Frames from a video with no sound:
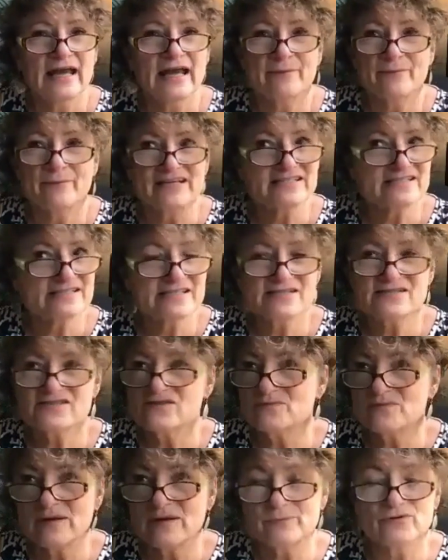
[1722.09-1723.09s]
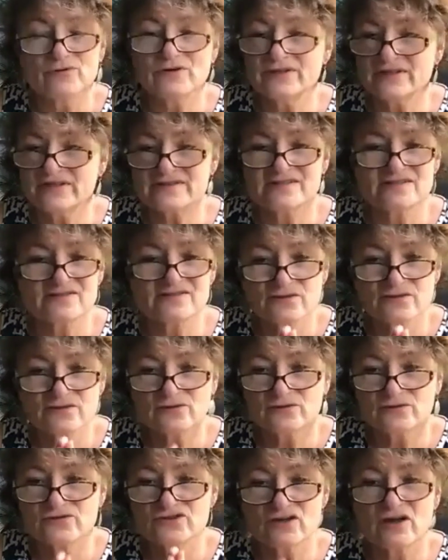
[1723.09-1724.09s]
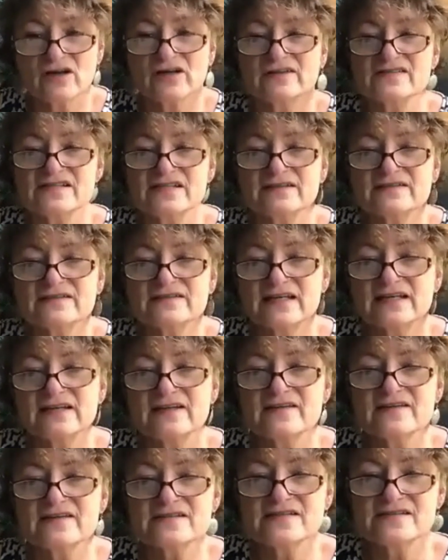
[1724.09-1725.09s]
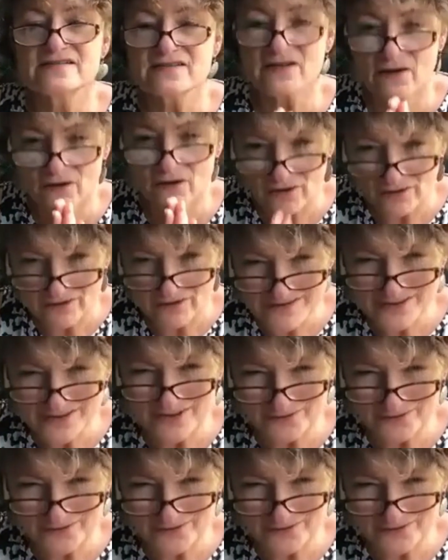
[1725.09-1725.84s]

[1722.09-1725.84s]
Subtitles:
And my sister, my brilliant sister Sean, said, "Sandy, this is the hardest